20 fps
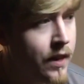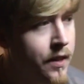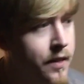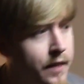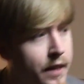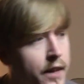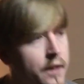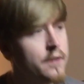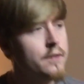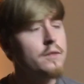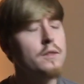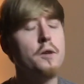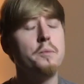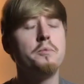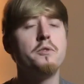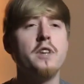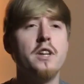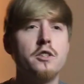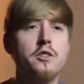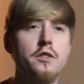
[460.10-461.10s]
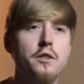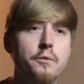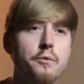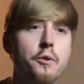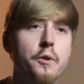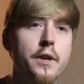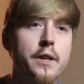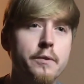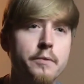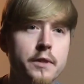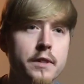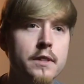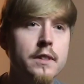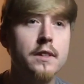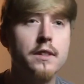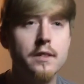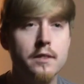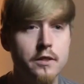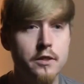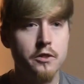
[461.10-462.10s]
that obsession of craving
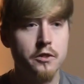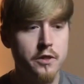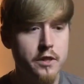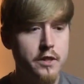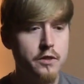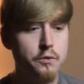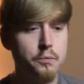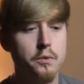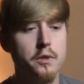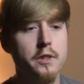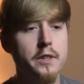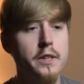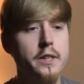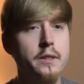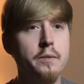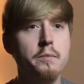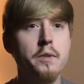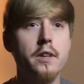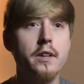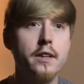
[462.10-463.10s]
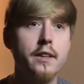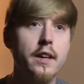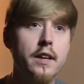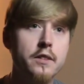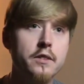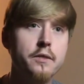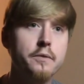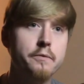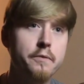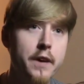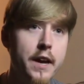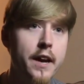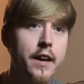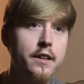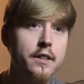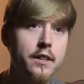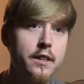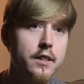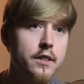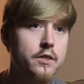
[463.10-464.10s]
just gets relieved, like that is a
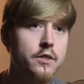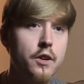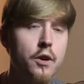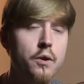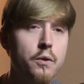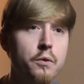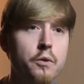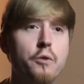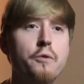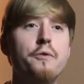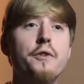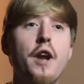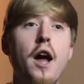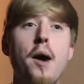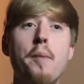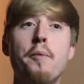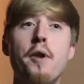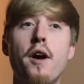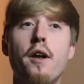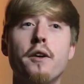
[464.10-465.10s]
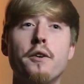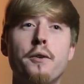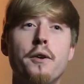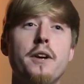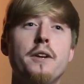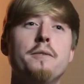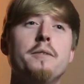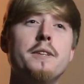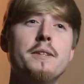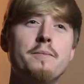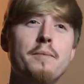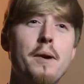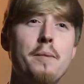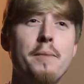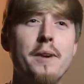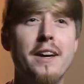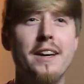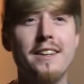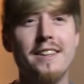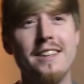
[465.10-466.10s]
fact. Like it's gone. Or phenomenon of craving. My bad.